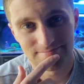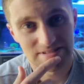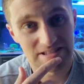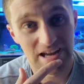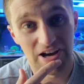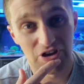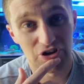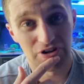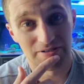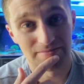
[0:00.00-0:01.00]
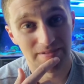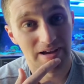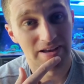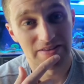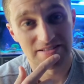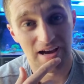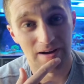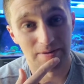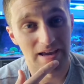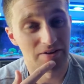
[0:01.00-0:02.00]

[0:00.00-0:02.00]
It's not good. This hobby,